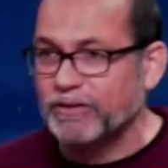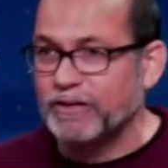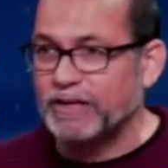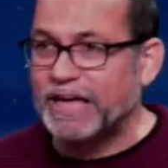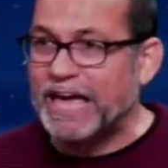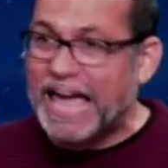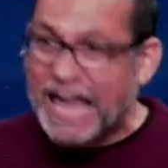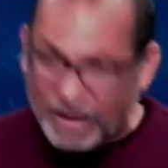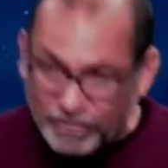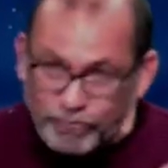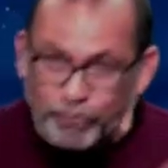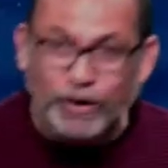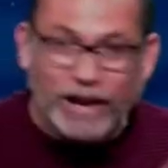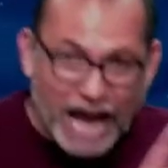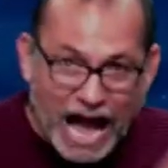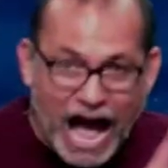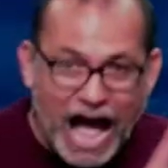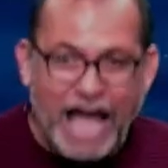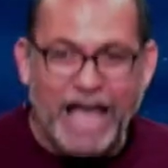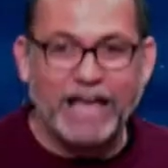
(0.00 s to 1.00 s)
Every
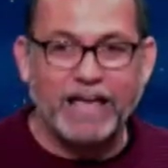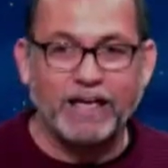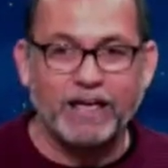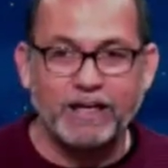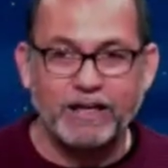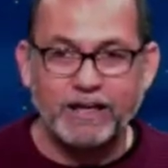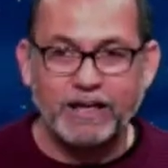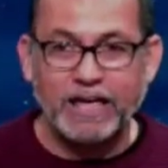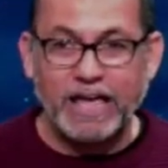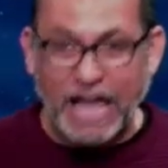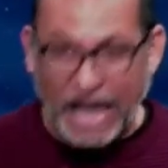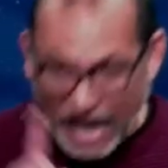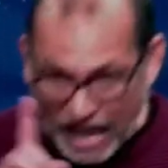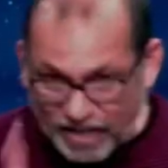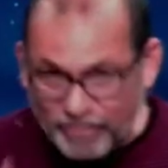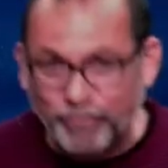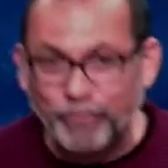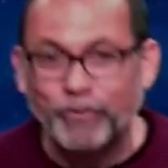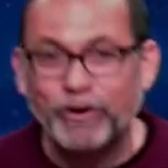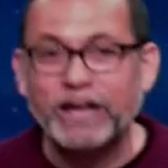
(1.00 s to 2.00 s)
eye.
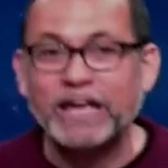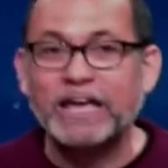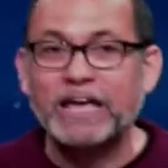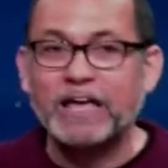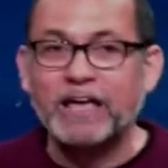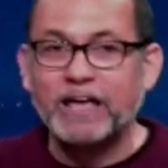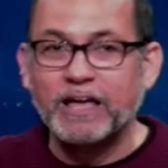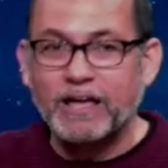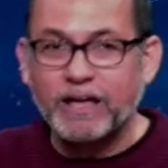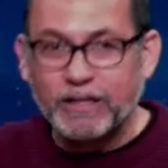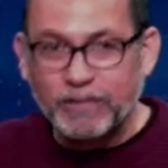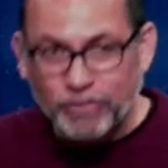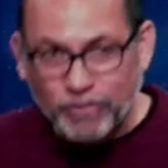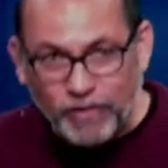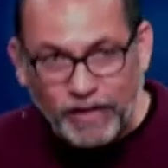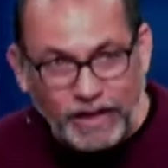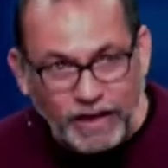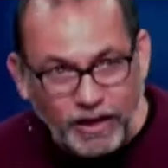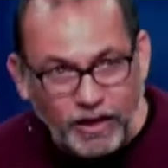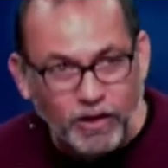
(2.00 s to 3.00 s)
Every
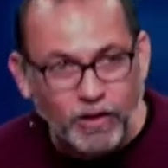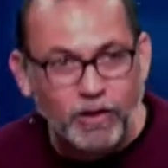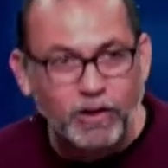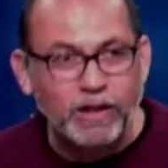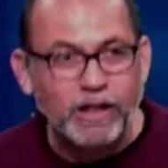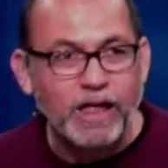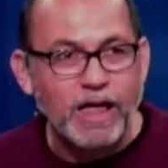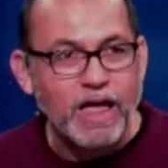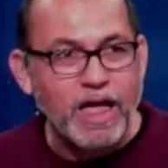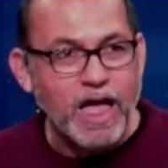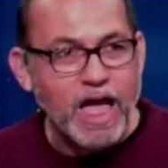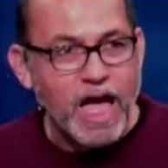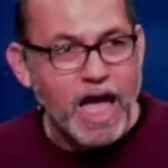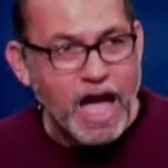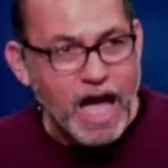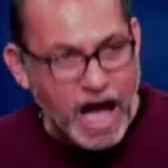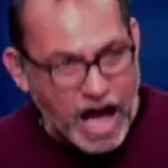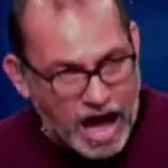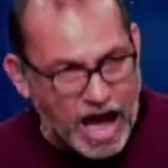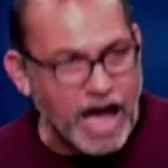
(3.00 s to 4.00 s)
single
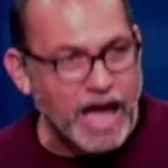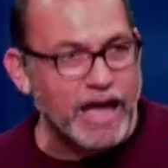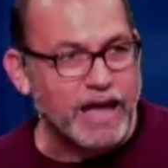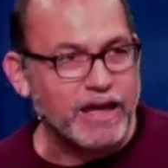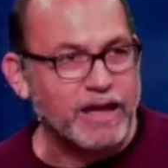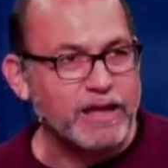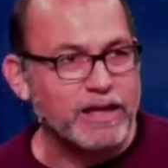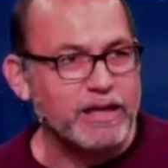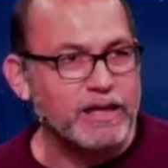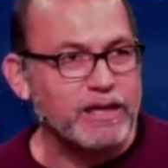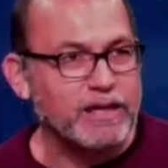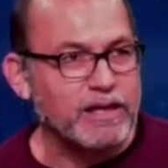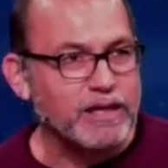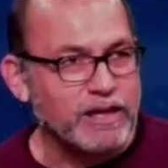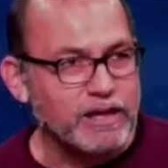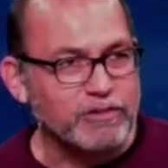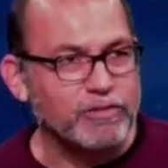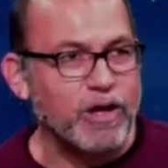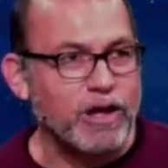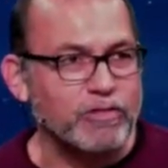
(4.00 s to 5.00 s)
eye
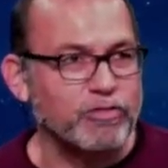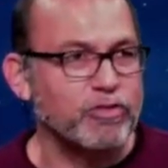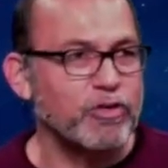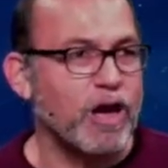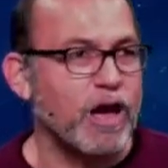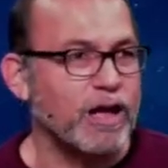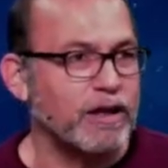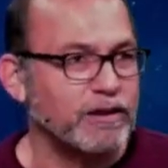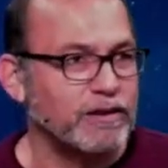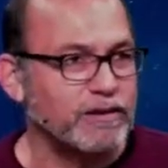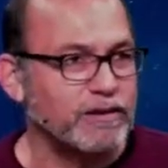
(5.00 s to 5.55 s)
is on John.